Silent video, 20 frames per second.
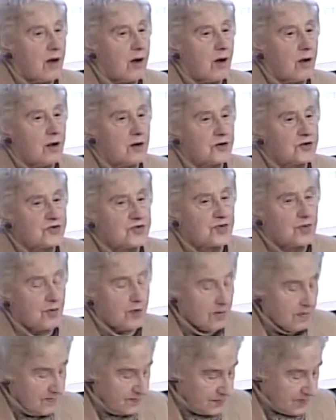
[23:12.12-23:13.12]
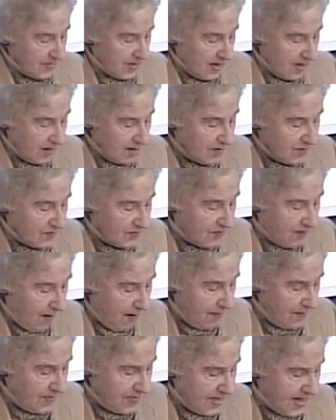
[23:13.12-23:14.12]
Also,
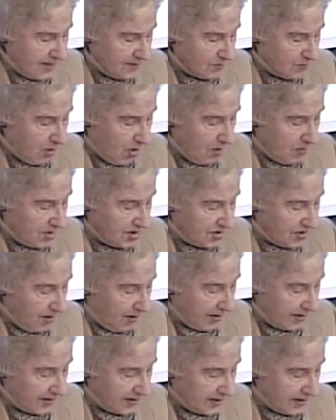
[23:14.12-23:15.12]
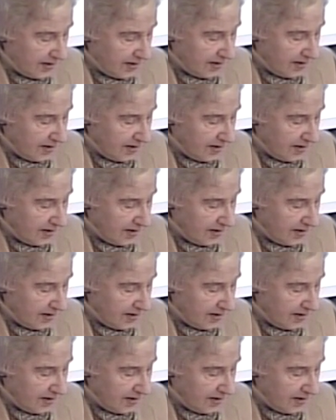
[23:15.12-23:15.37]
from that moment on,